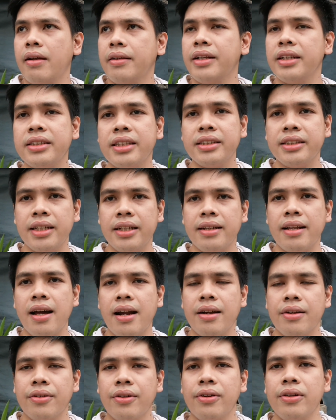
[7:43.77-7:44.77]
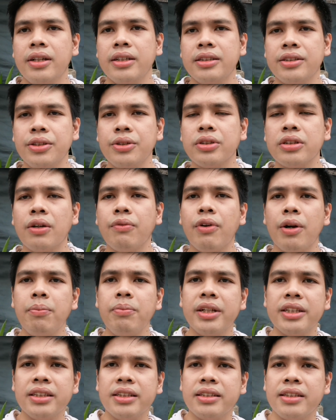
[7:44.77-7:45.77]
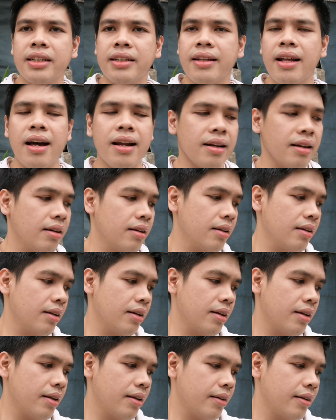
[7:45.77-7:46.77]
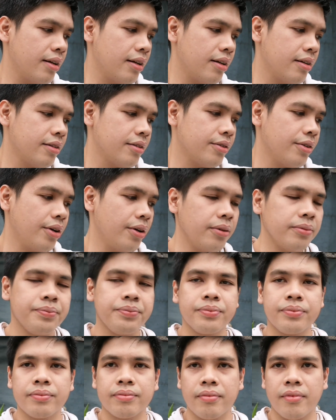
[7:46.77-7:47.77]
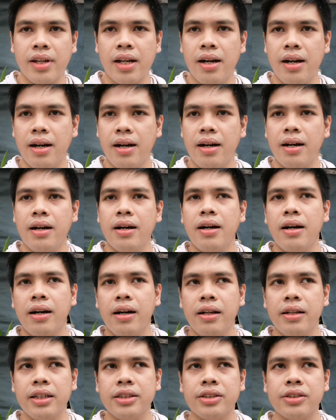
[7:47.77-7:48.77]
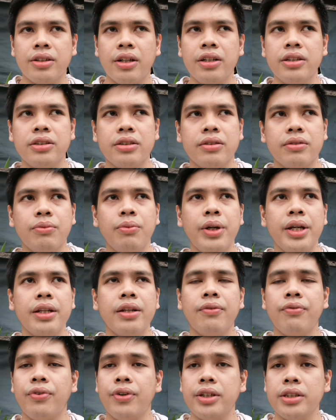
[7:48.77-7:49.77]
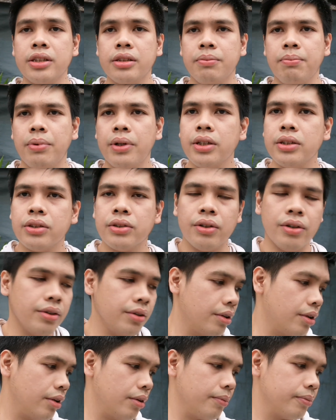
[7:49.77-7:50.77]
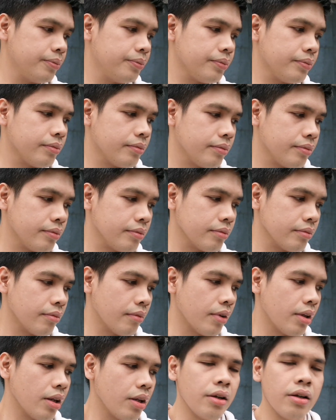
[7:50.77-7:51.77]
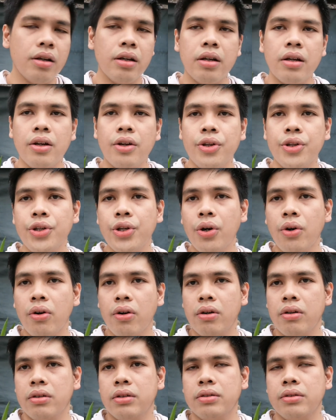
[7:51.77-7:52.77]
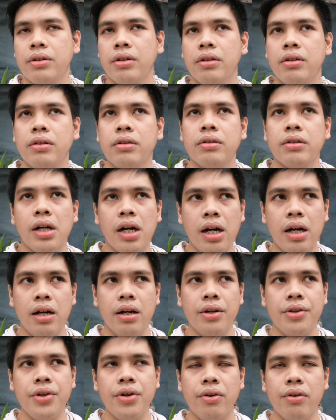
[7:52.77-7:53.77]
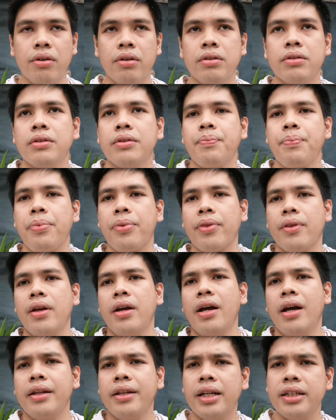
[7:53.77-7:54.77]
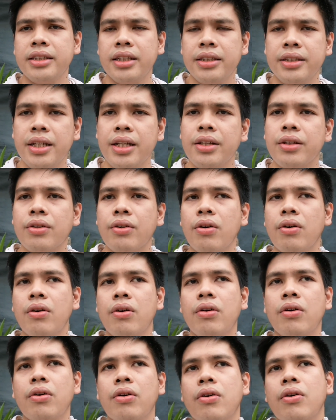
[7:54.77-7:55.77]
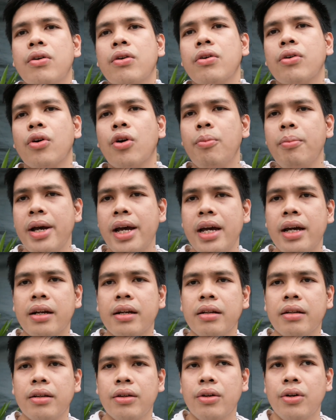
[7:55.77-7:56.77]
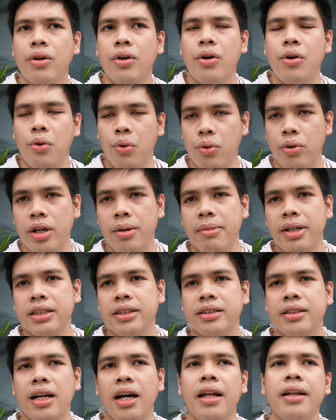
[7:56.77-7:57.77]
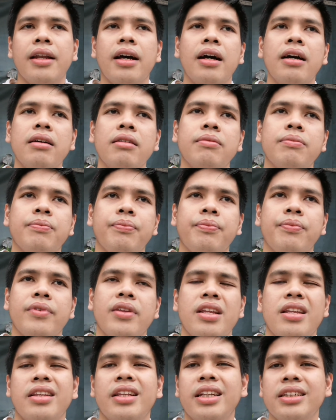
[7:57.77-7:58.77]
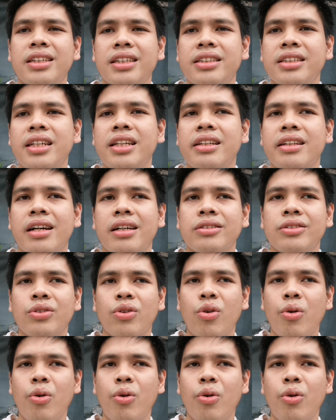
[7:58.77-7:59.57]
necesitar. No, let's use the verb necesitar. No, let's start with the first person. No, yo. No, yo. Necesito comer una manzana. Necesitas